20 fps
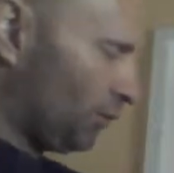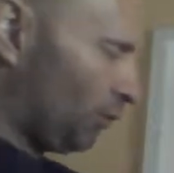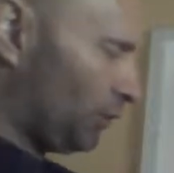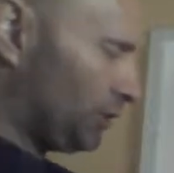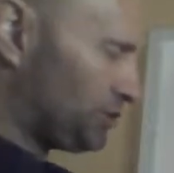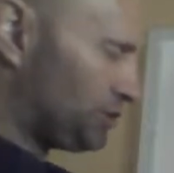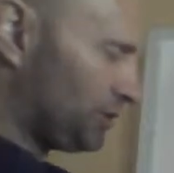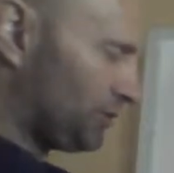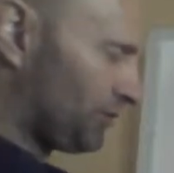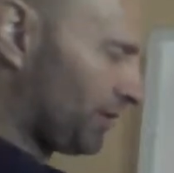
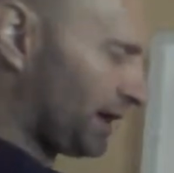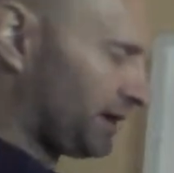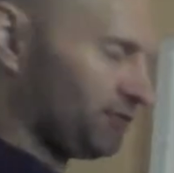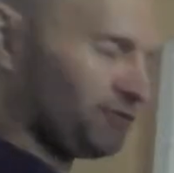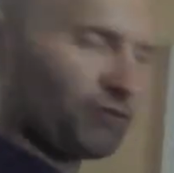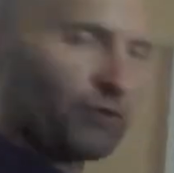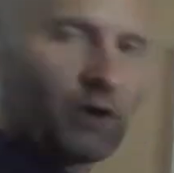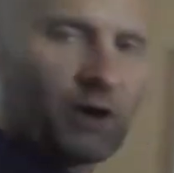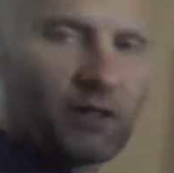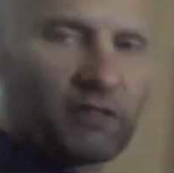which if
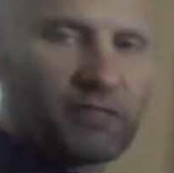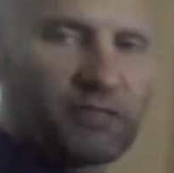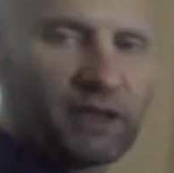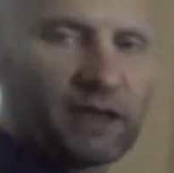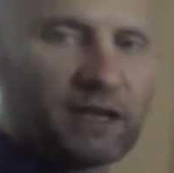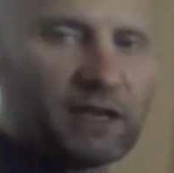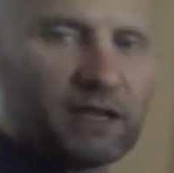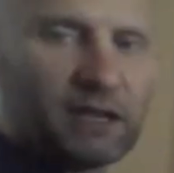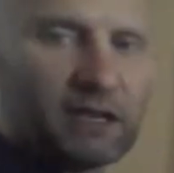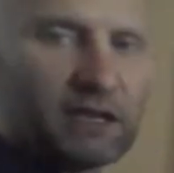I draw
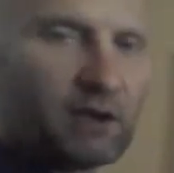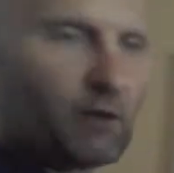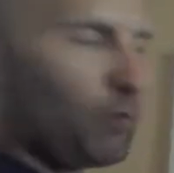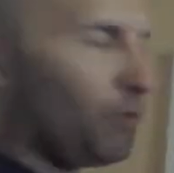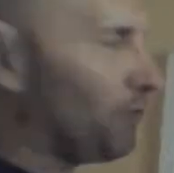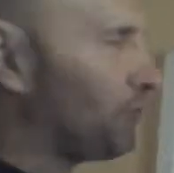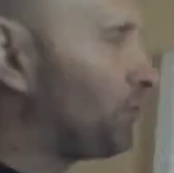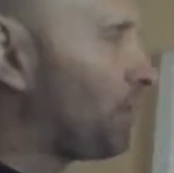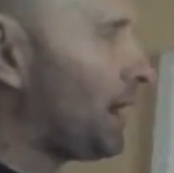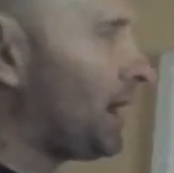theta
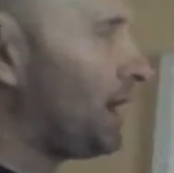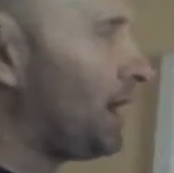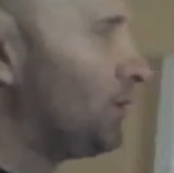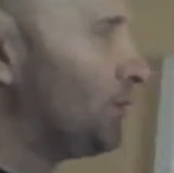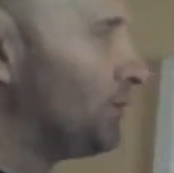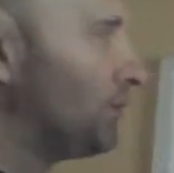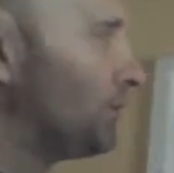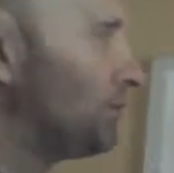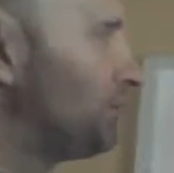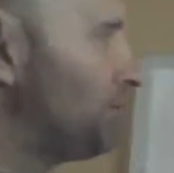equals pi
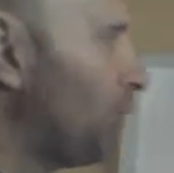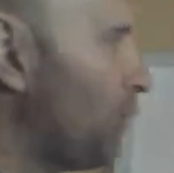over